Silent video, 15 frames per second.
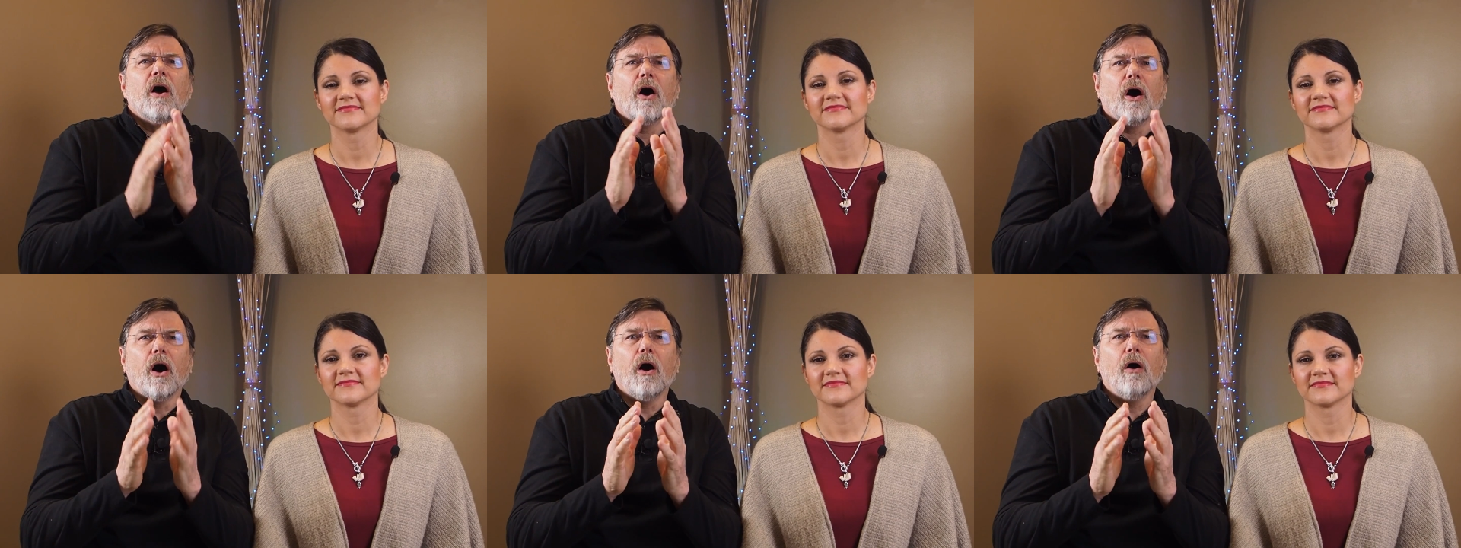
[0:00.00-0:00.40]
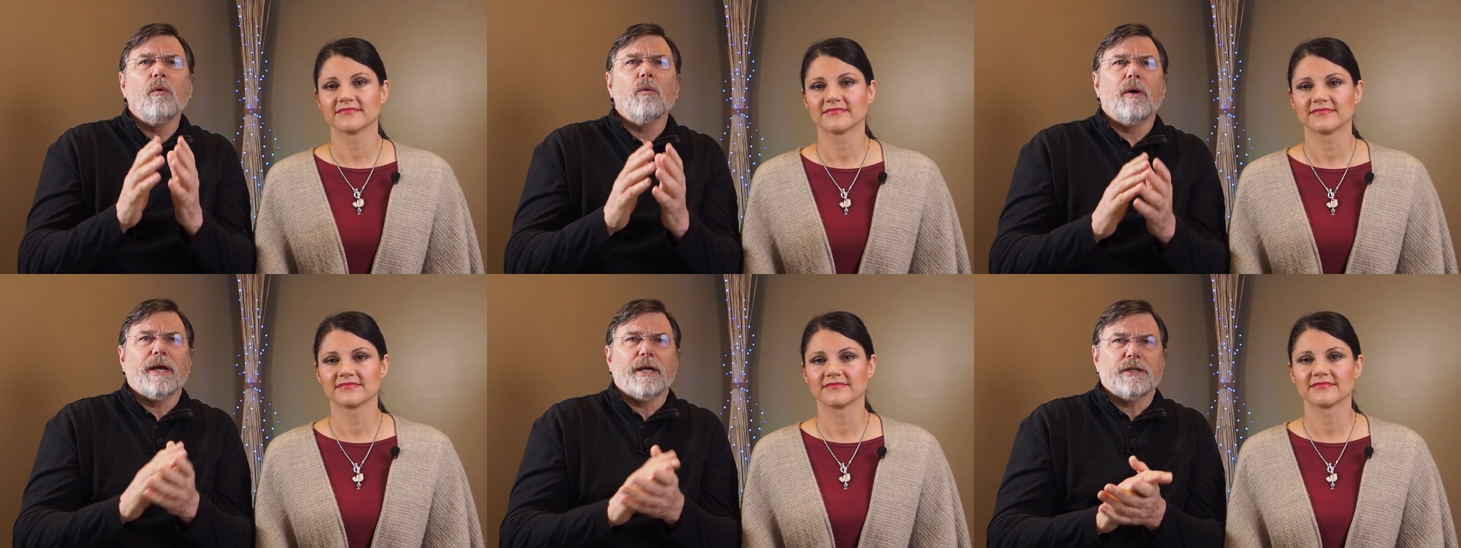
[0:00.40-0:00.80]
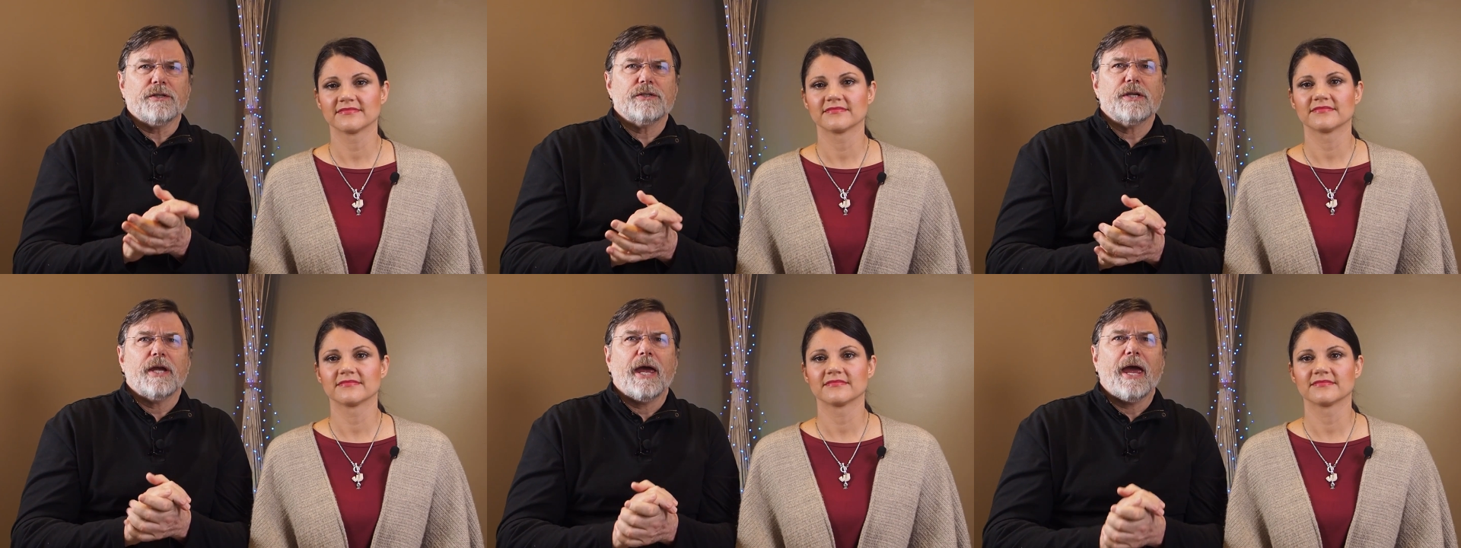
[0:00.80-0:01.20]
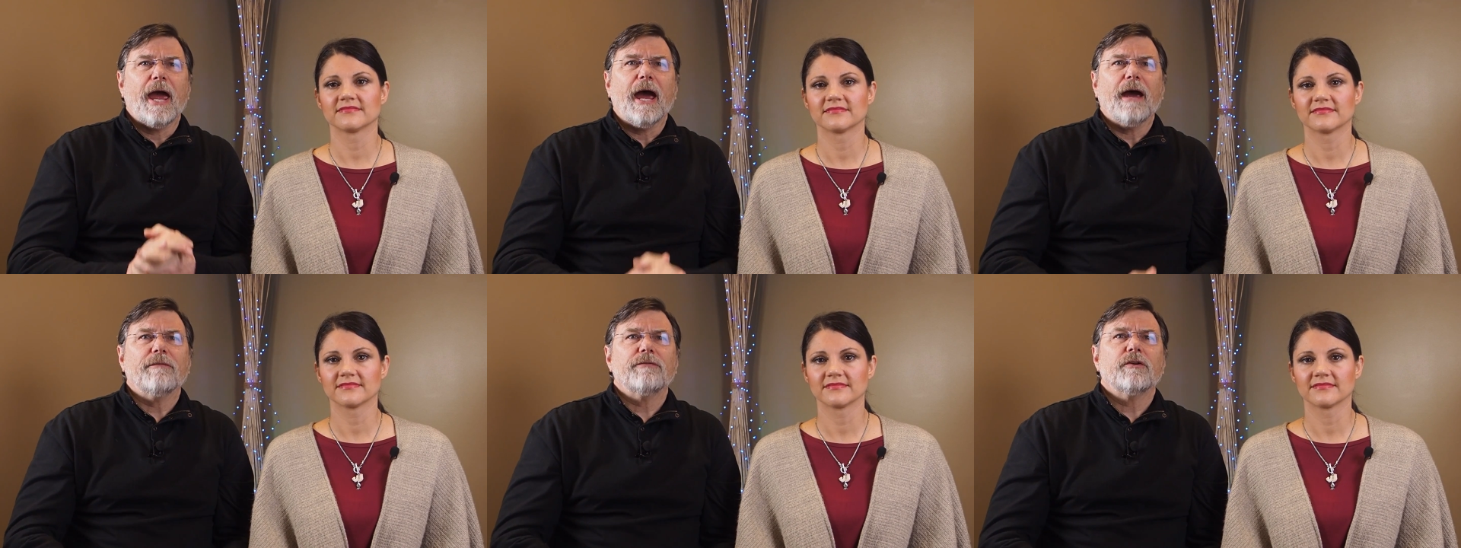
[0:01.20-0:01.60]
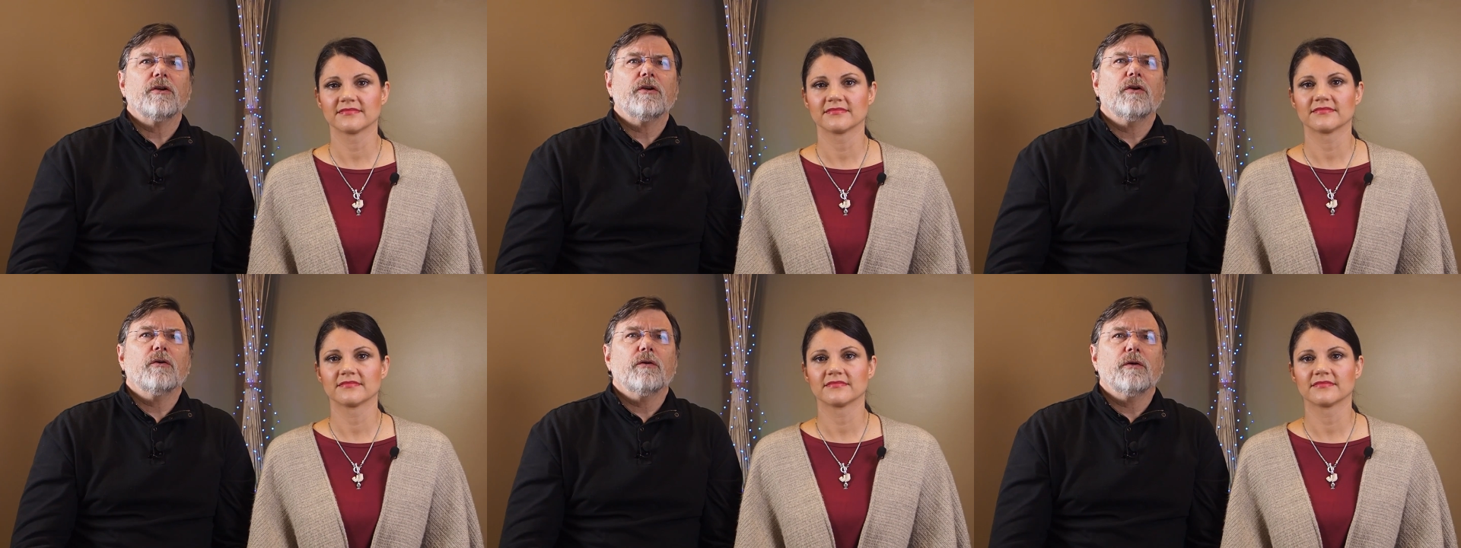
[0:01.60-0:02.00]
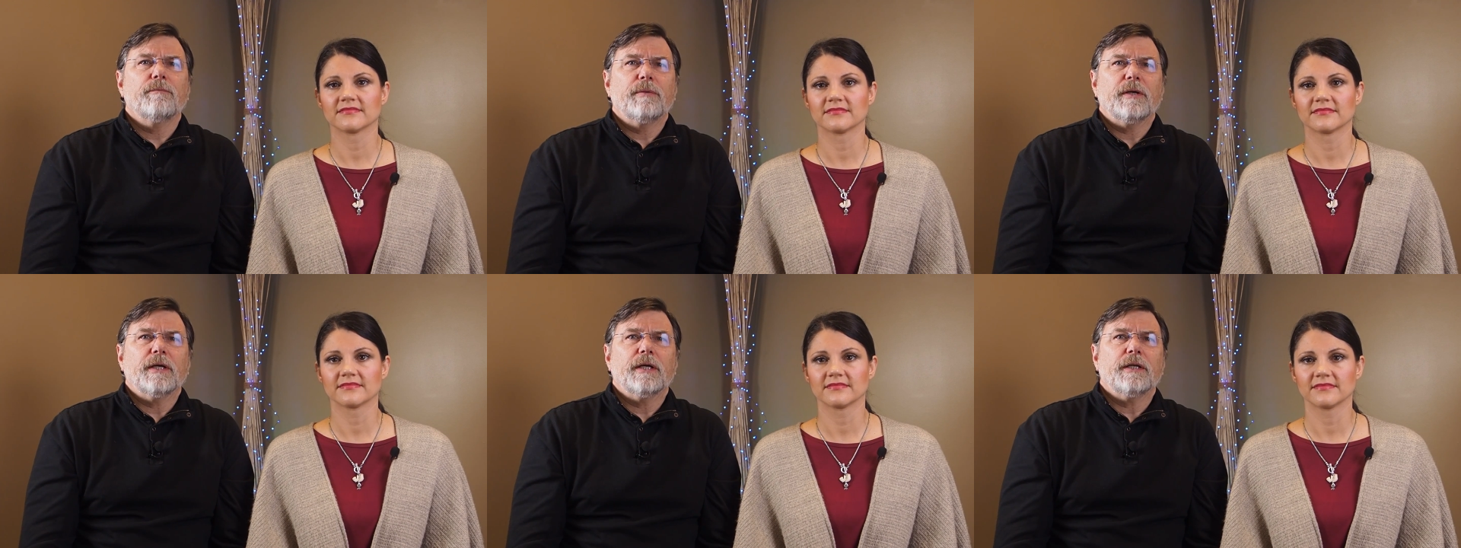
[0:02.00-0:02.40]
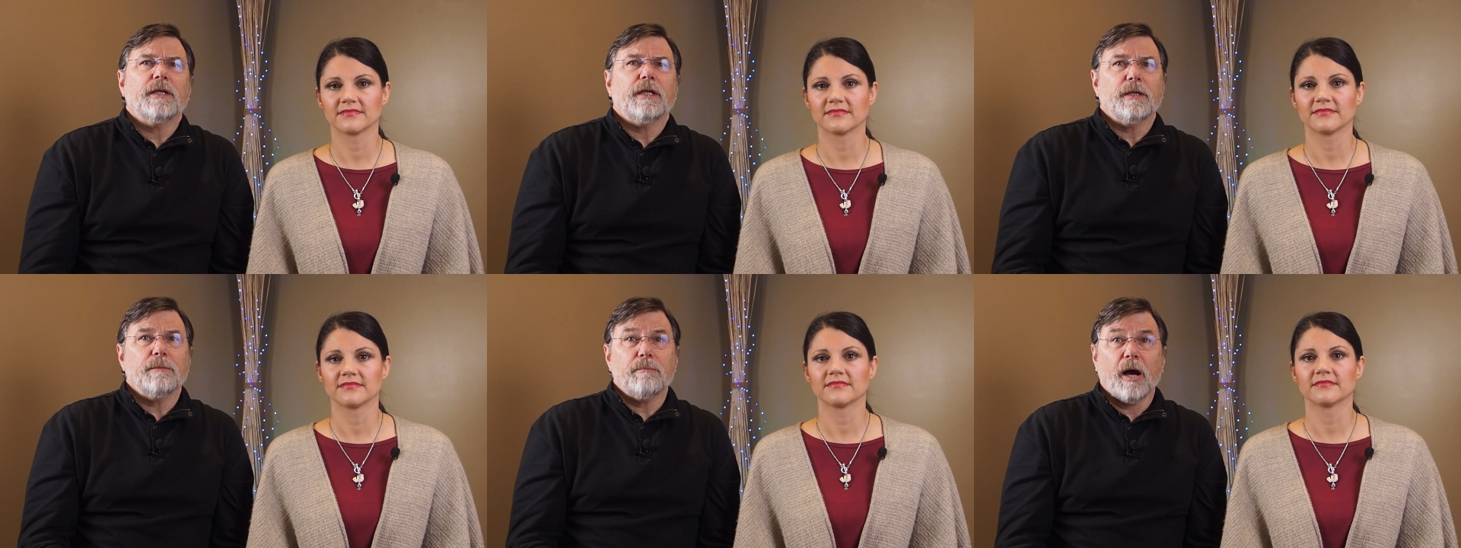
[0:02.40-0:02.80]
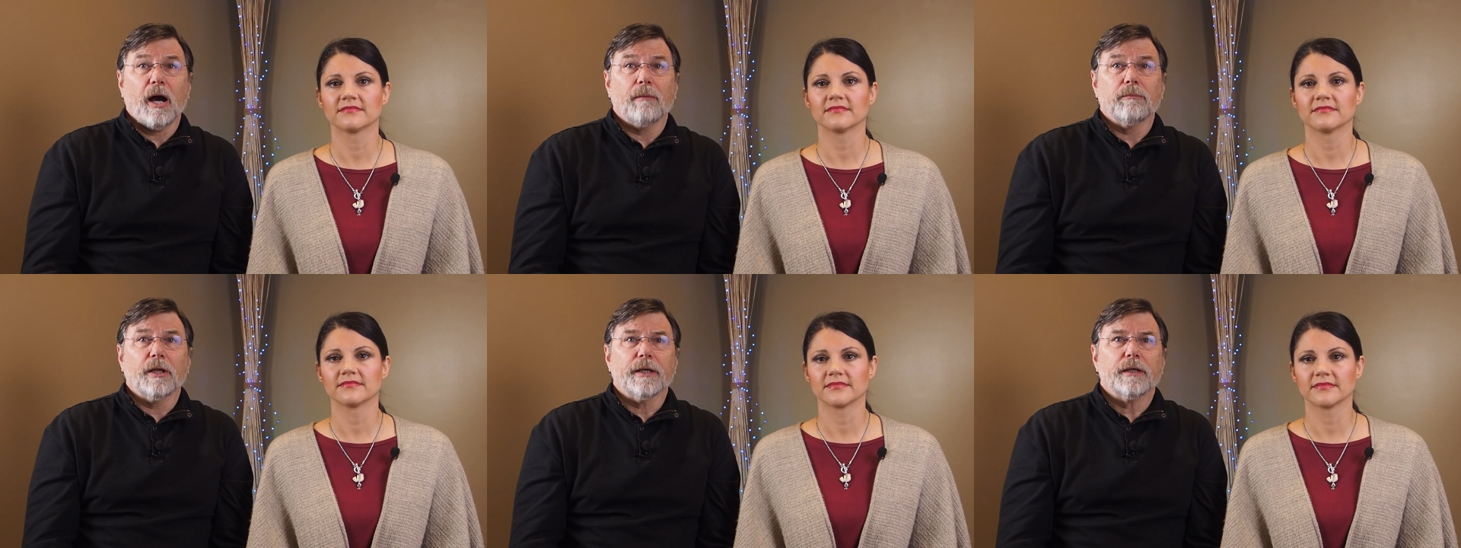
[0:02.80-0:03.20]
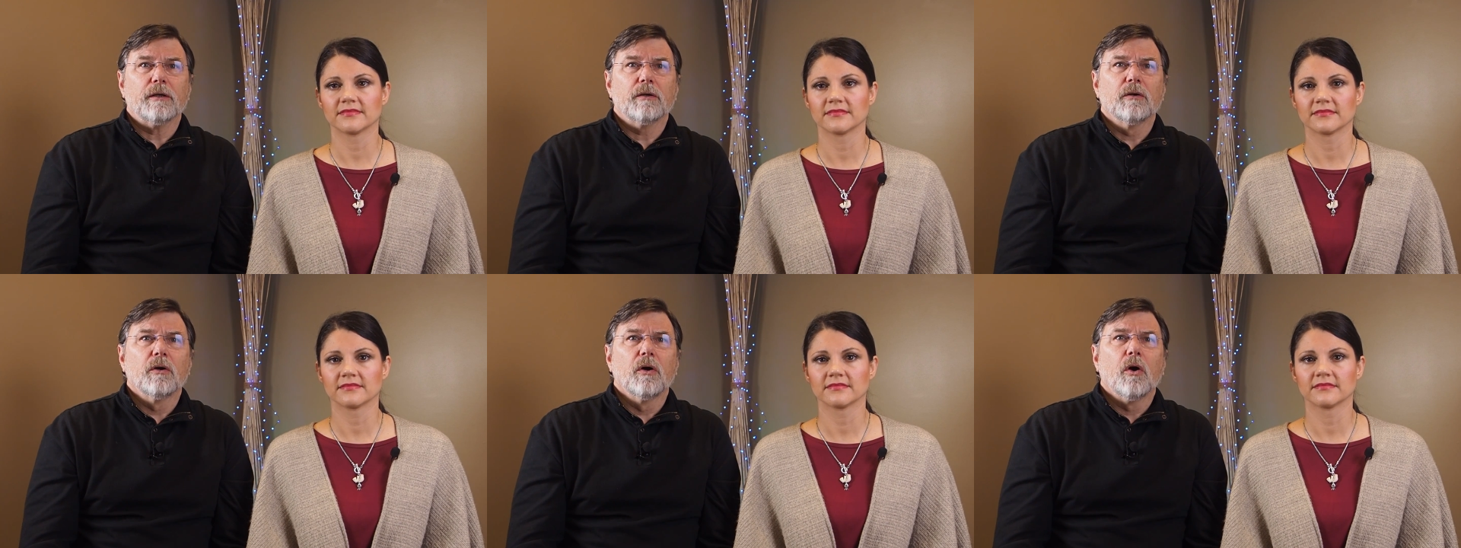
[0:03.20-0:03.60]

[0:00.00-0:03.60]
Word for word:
Speaker 1: Always, after you have been in public